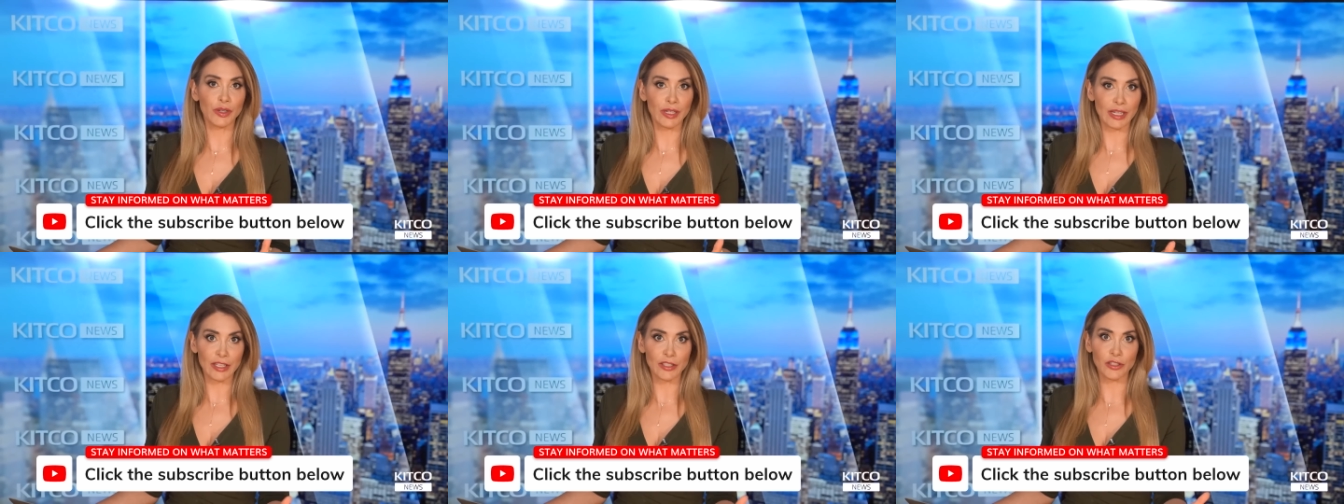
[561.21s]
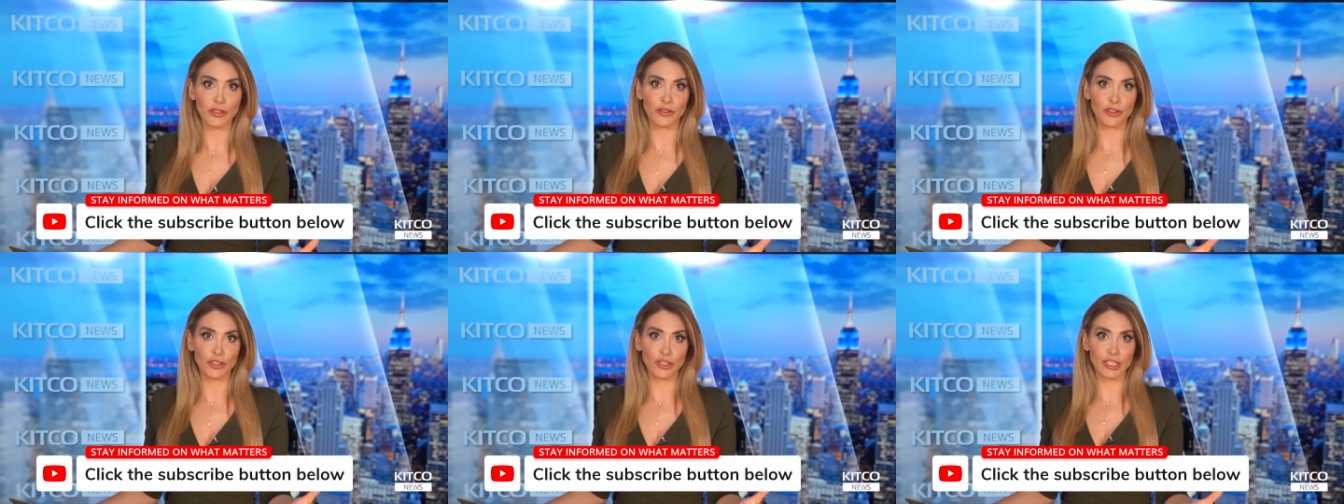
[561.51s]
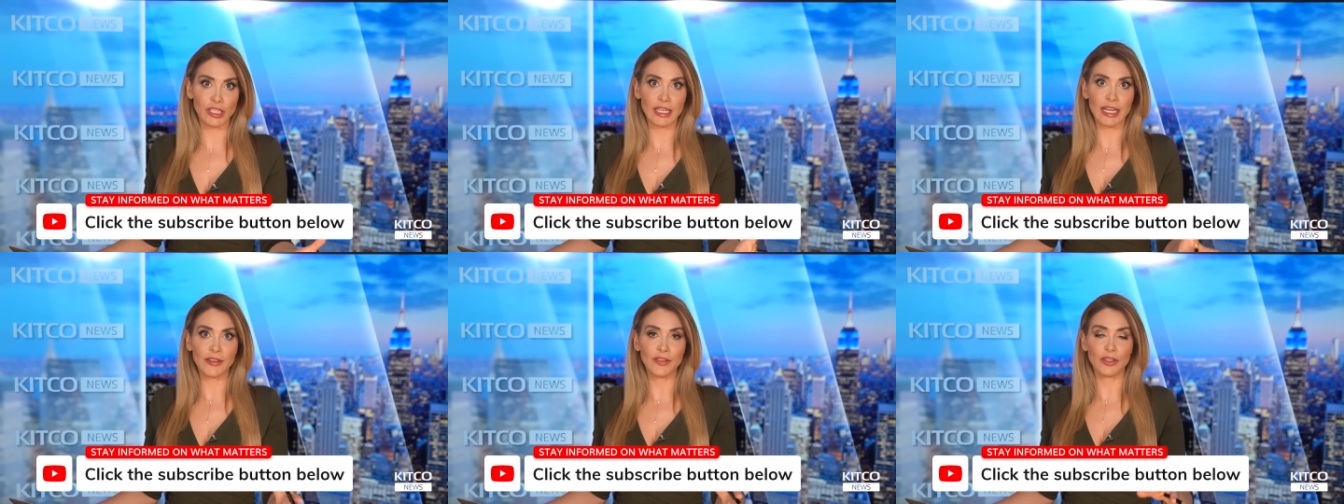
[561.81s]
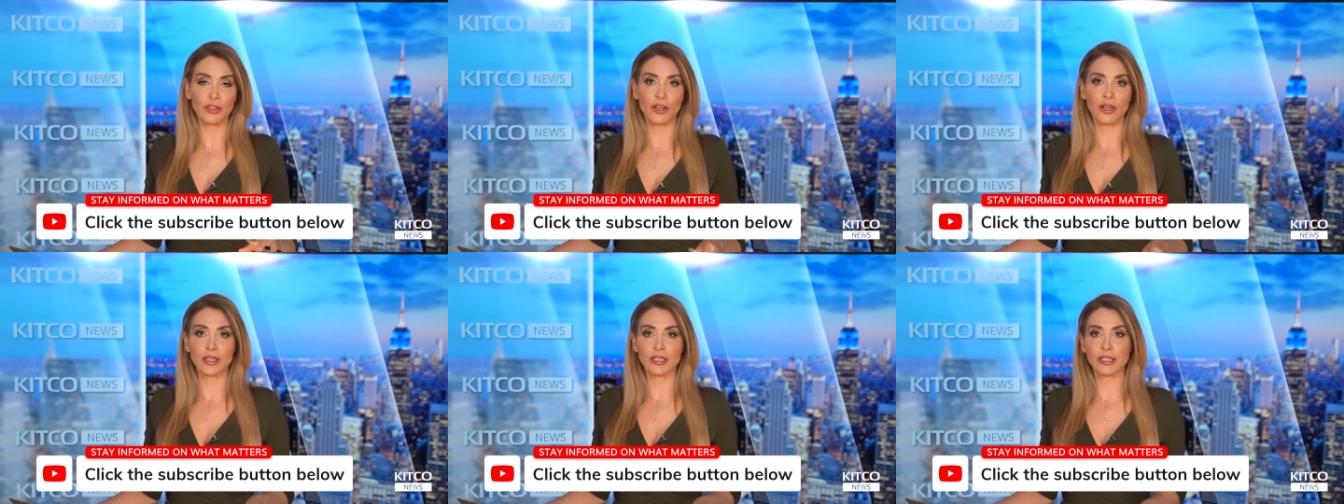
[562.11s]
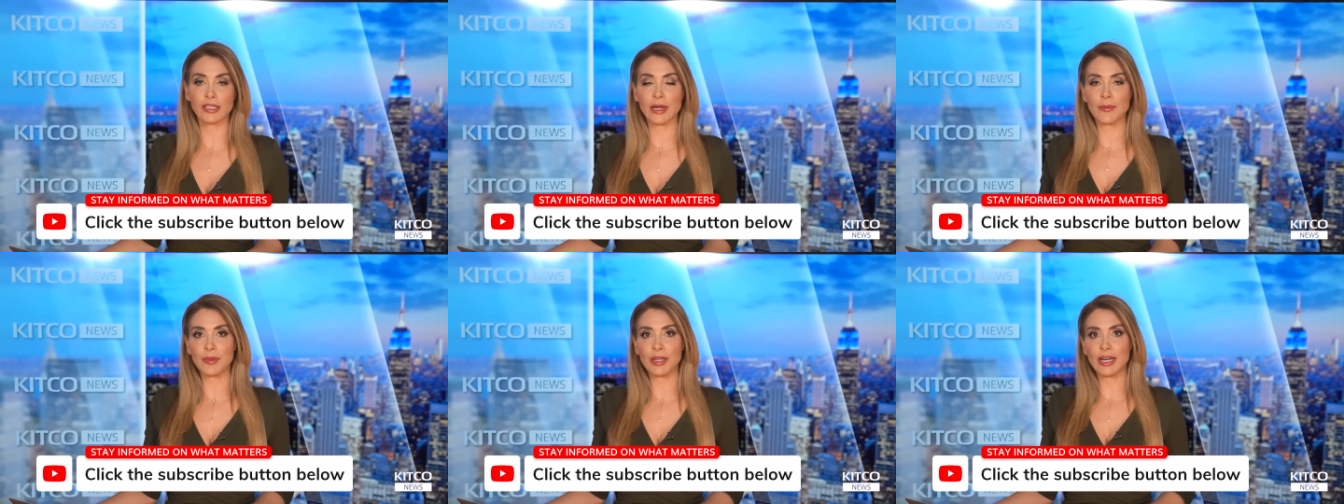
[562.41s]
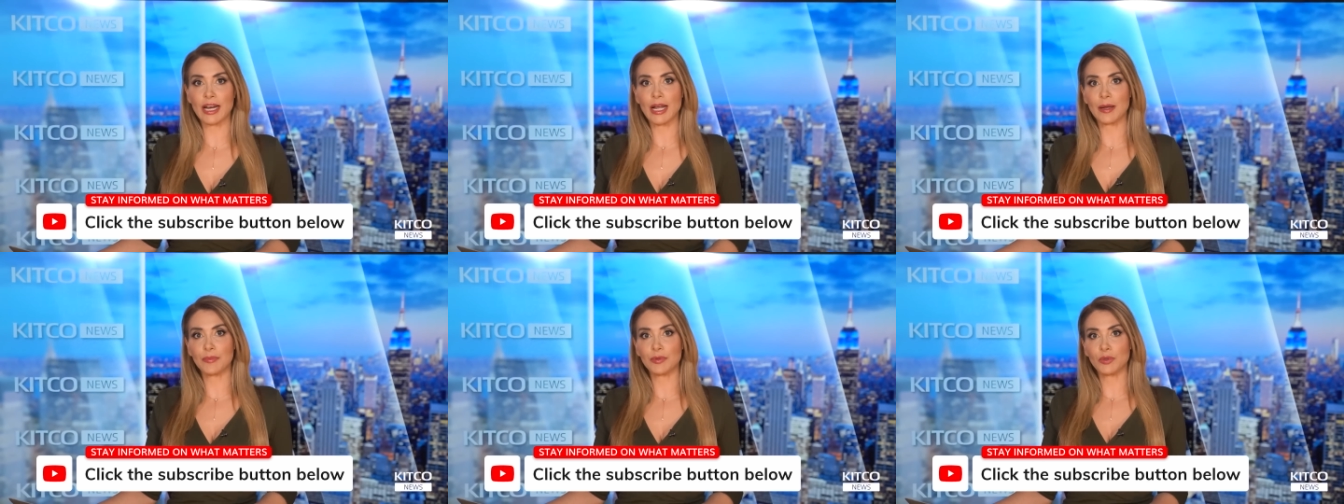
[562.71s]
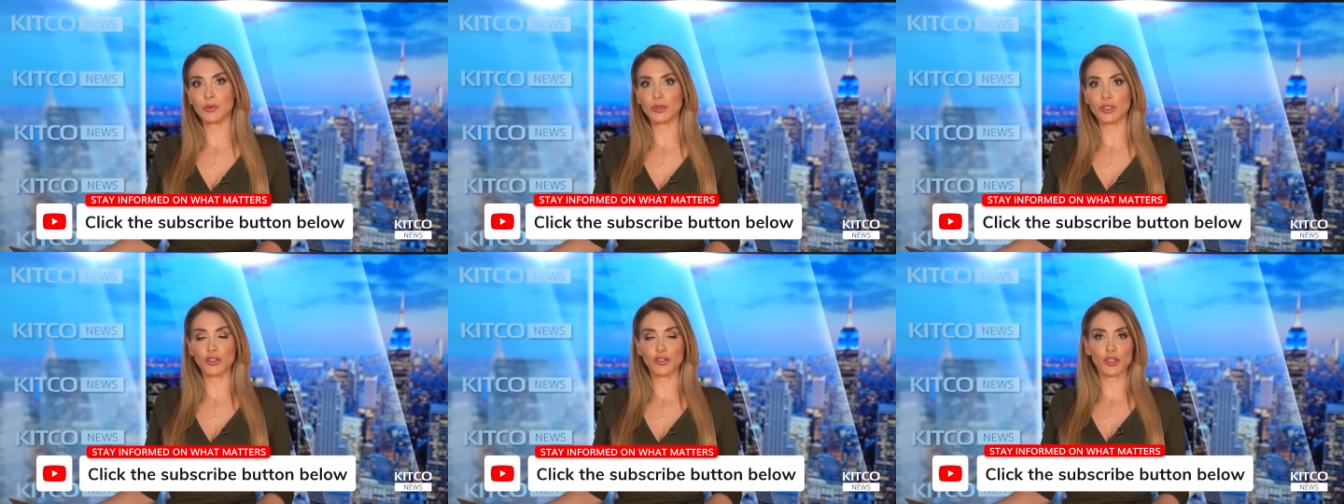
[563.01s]
And as you just said, the last time that
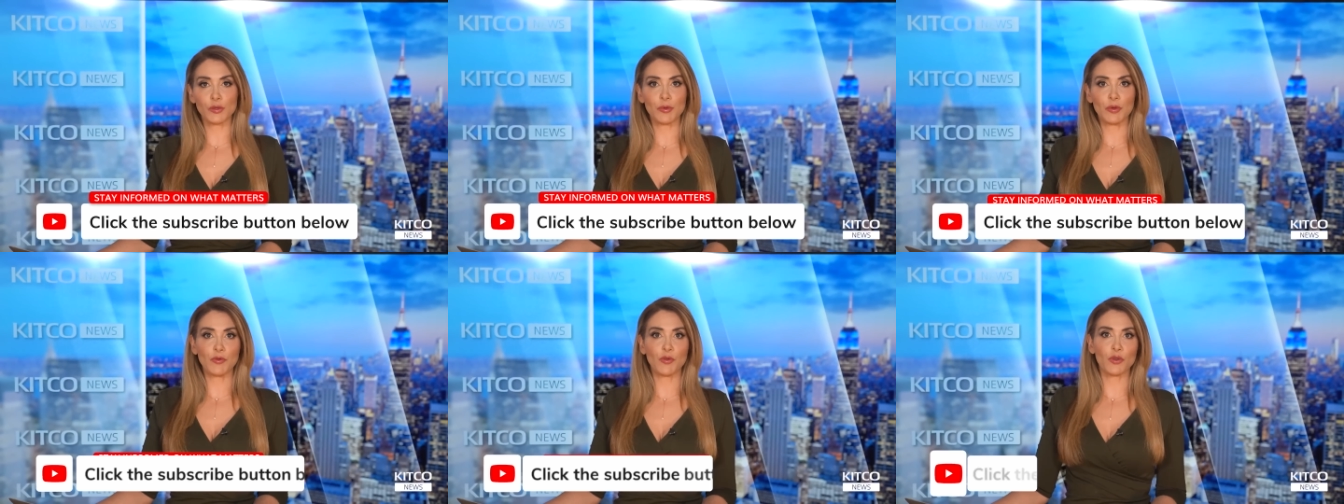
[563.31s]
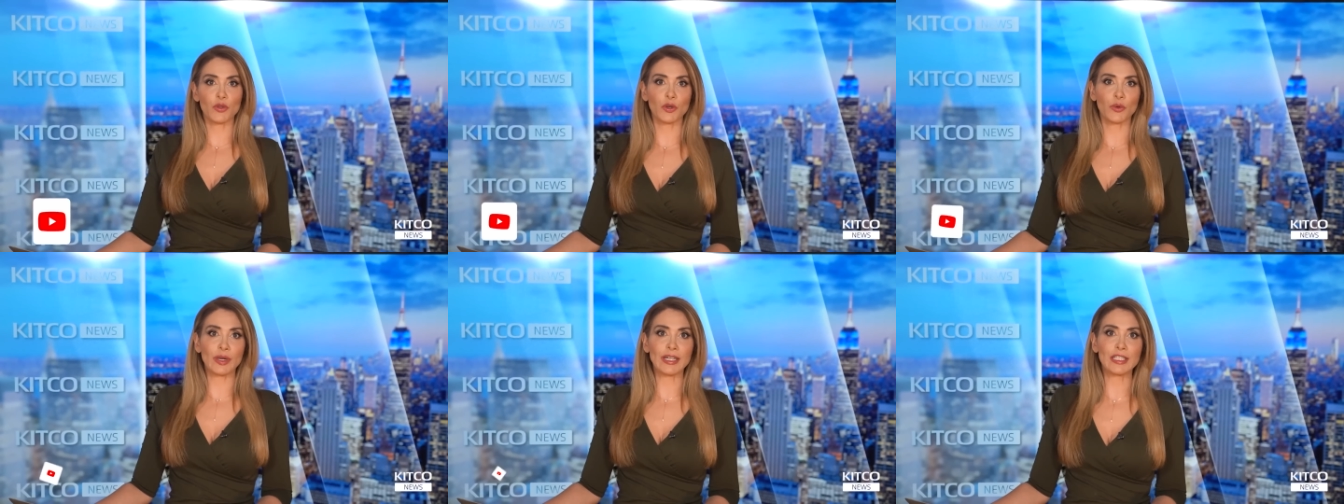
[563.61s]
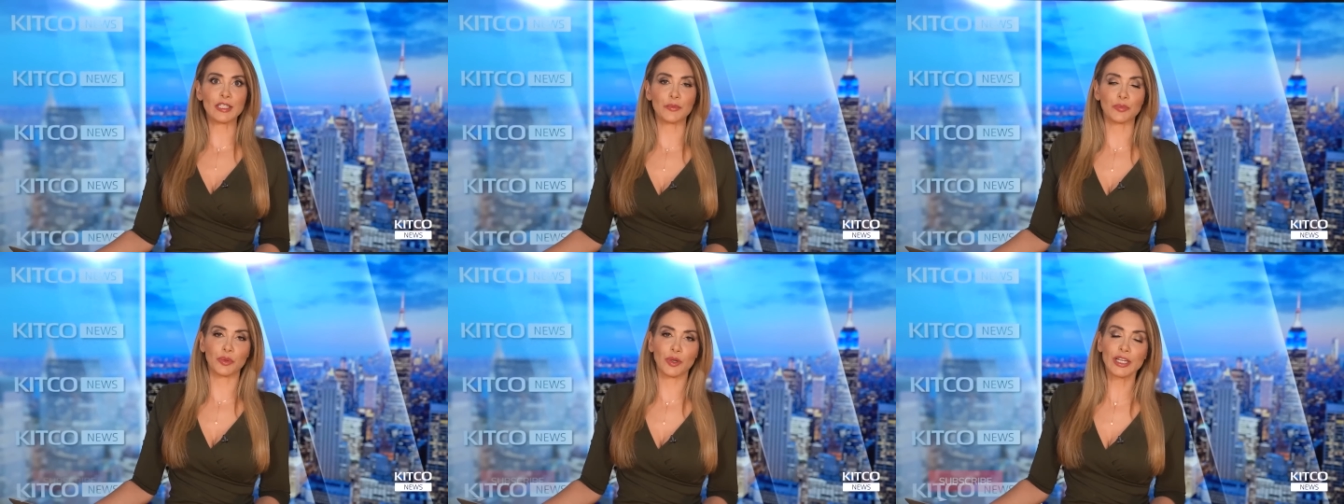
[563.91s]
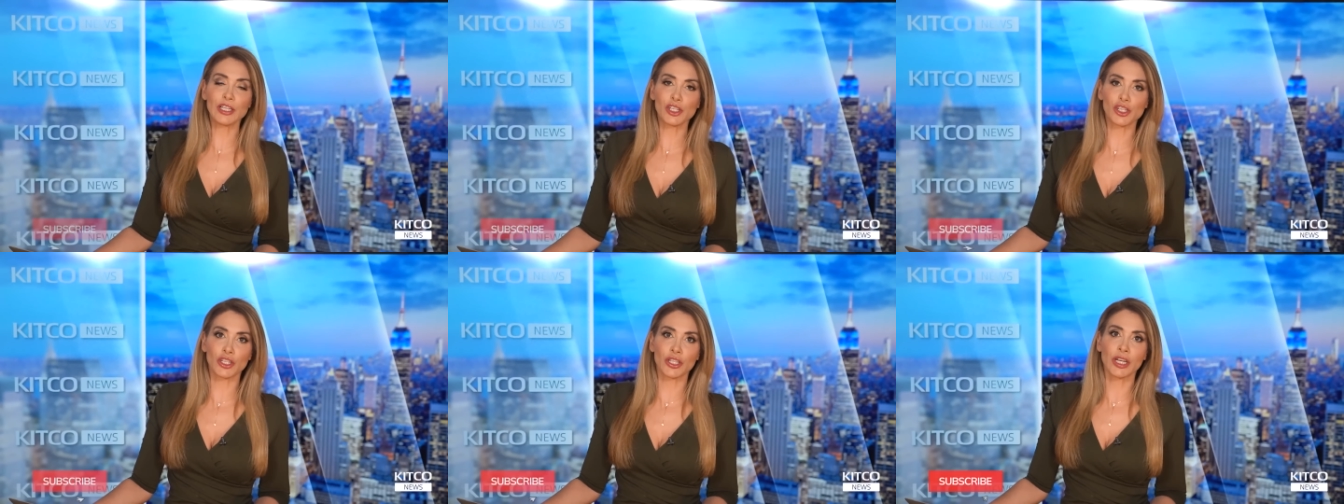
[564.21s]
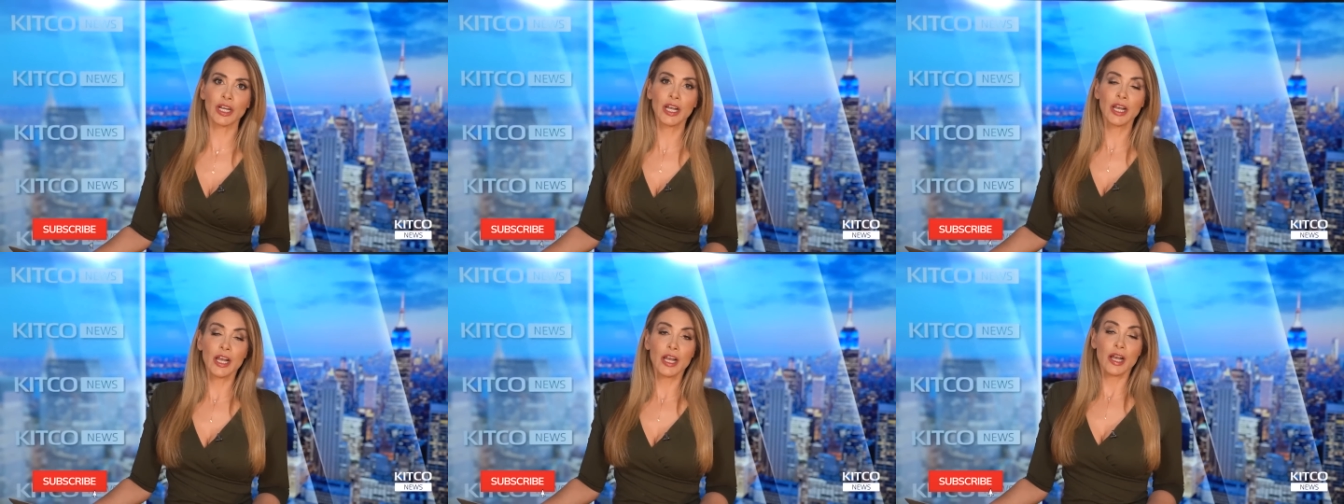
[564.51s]
happened was just before the Great Depression.